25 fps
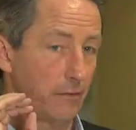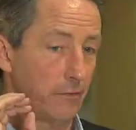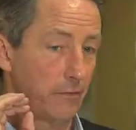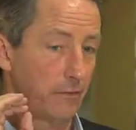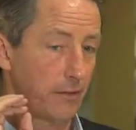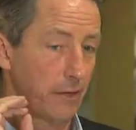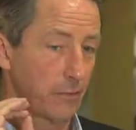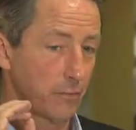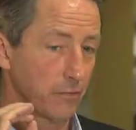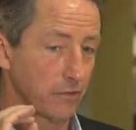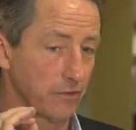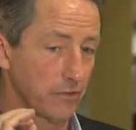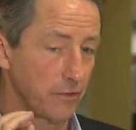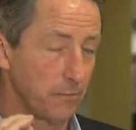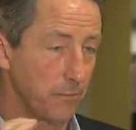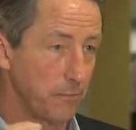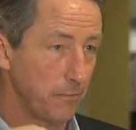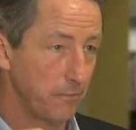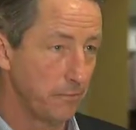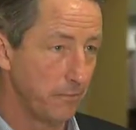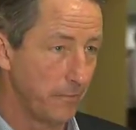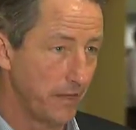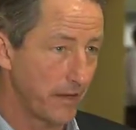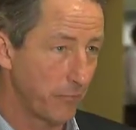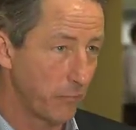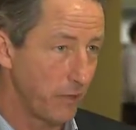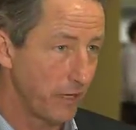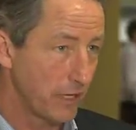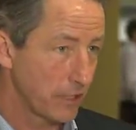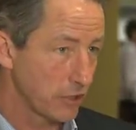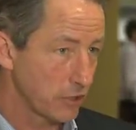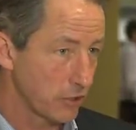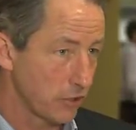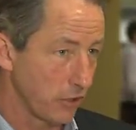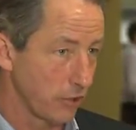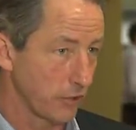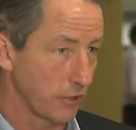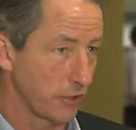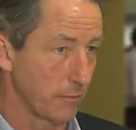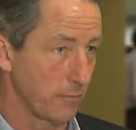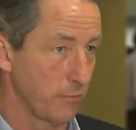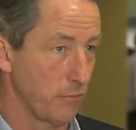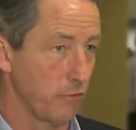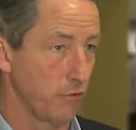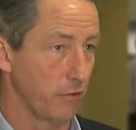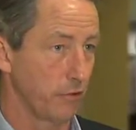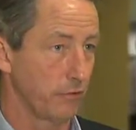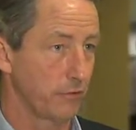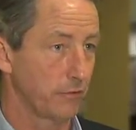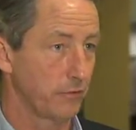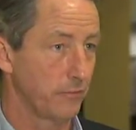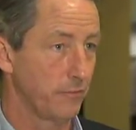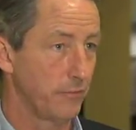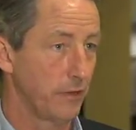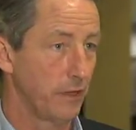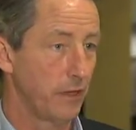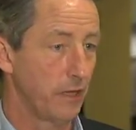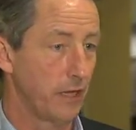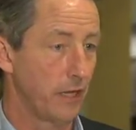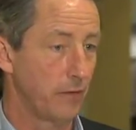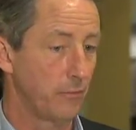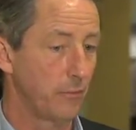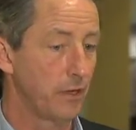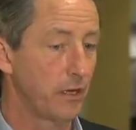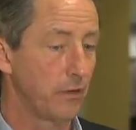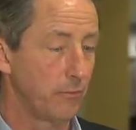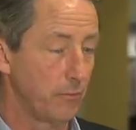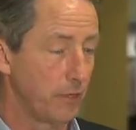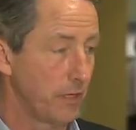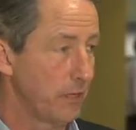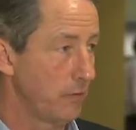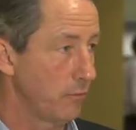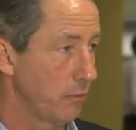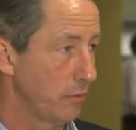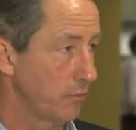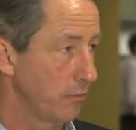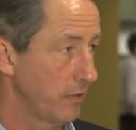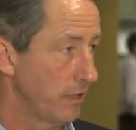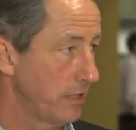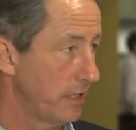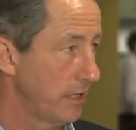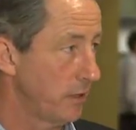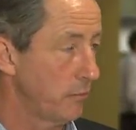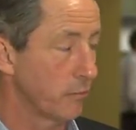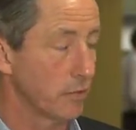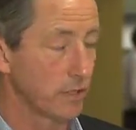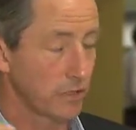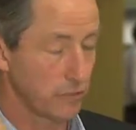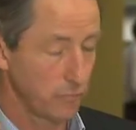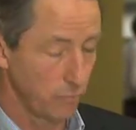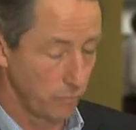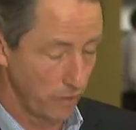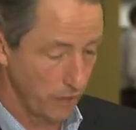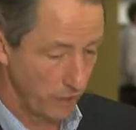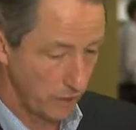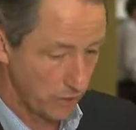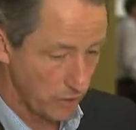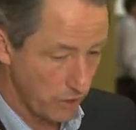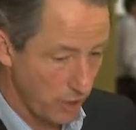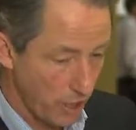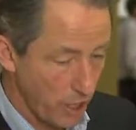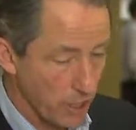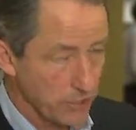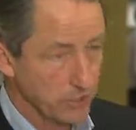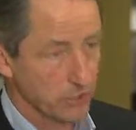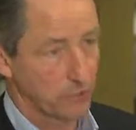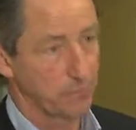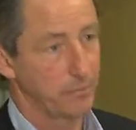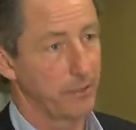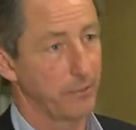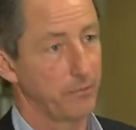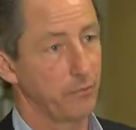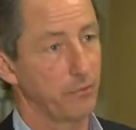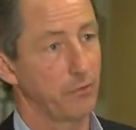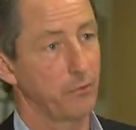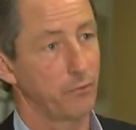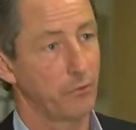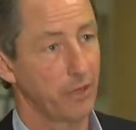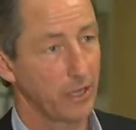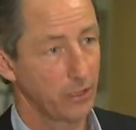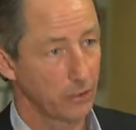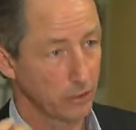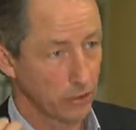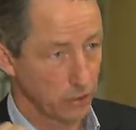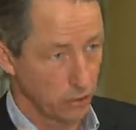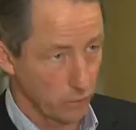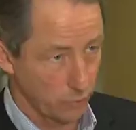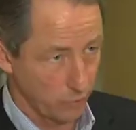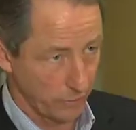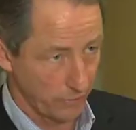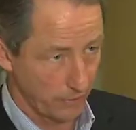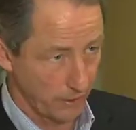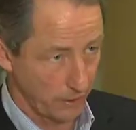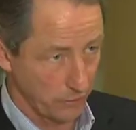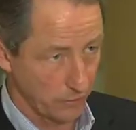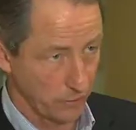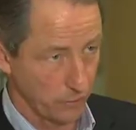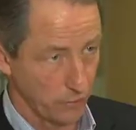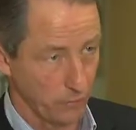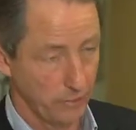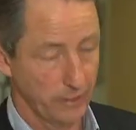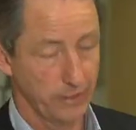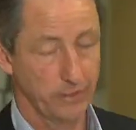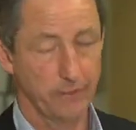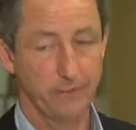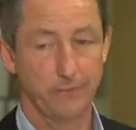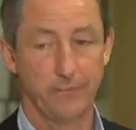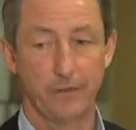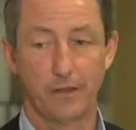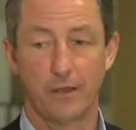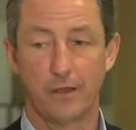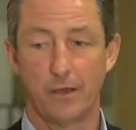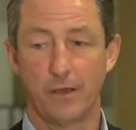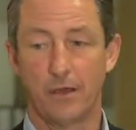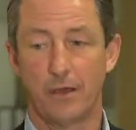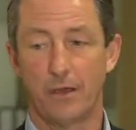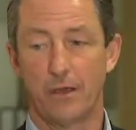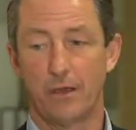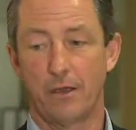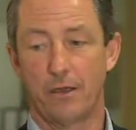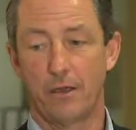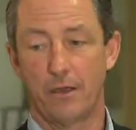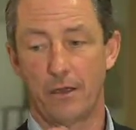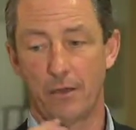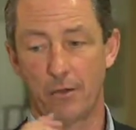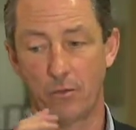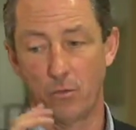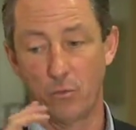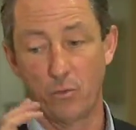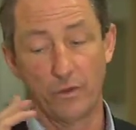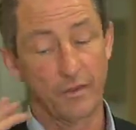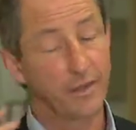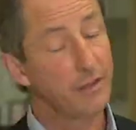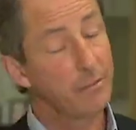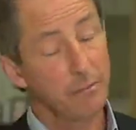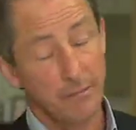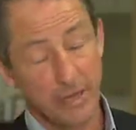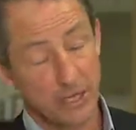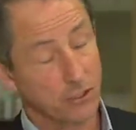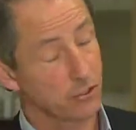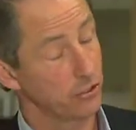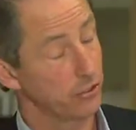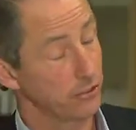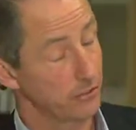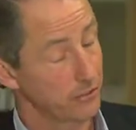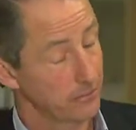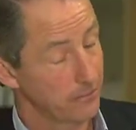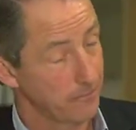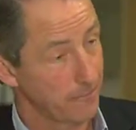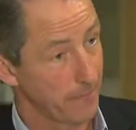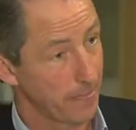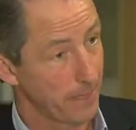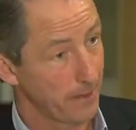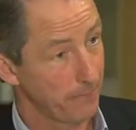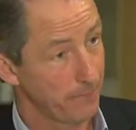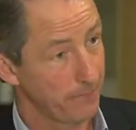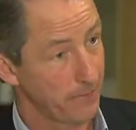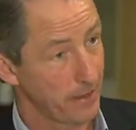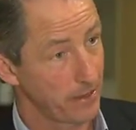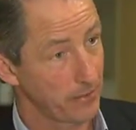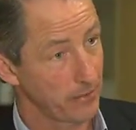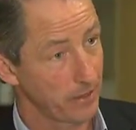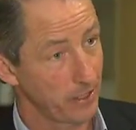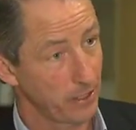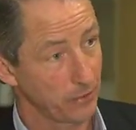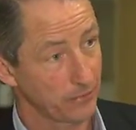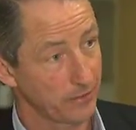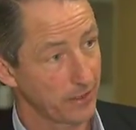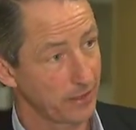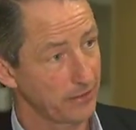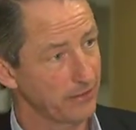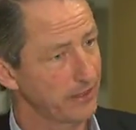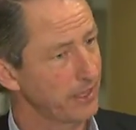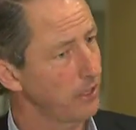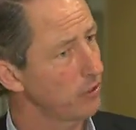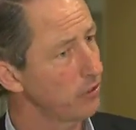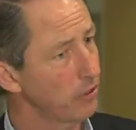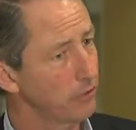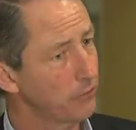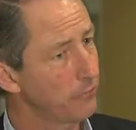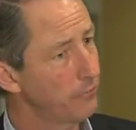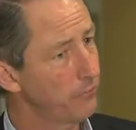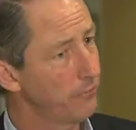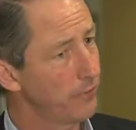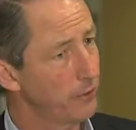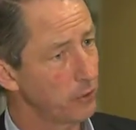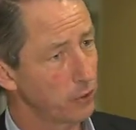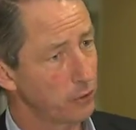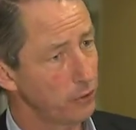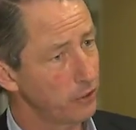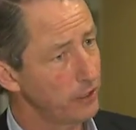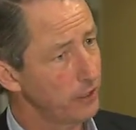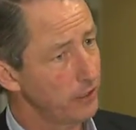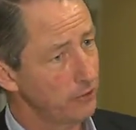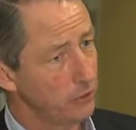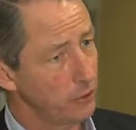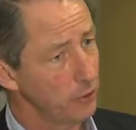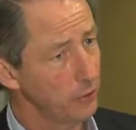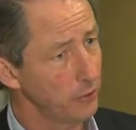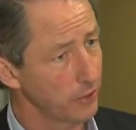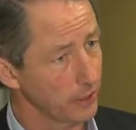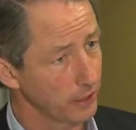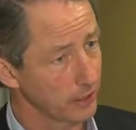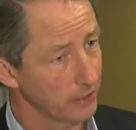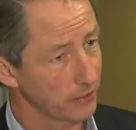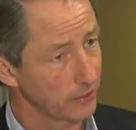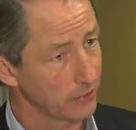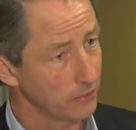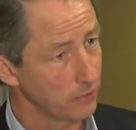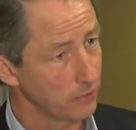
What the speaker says: that was the really starting point. And what we did was we asked people, we understood what they're doing. We then measured and found out that they're not very good at doing it,